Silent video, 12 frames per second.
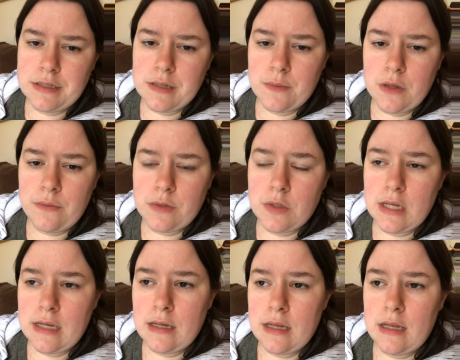summer they would
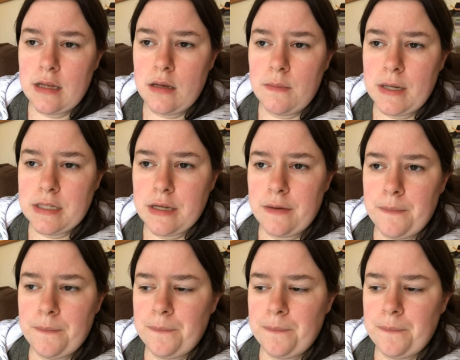spend in Moscow.